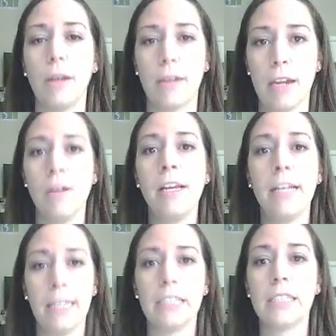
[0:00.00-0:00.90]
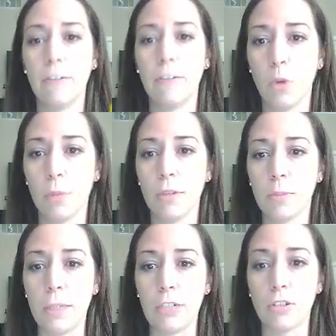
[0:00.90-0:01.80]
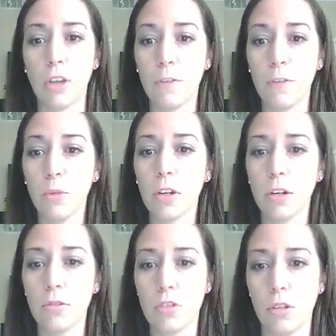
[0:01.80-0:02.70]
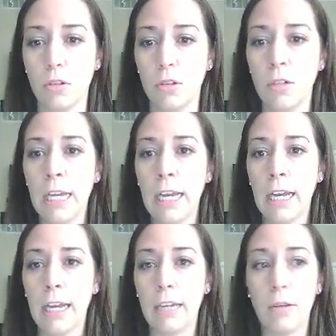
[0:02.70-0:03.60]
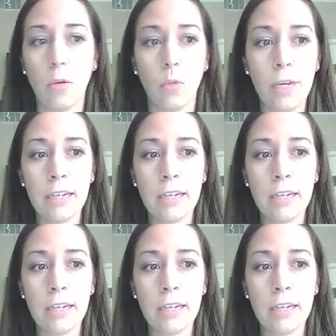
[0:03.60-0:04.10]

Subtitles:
now is the informative speech. So if you will go to in week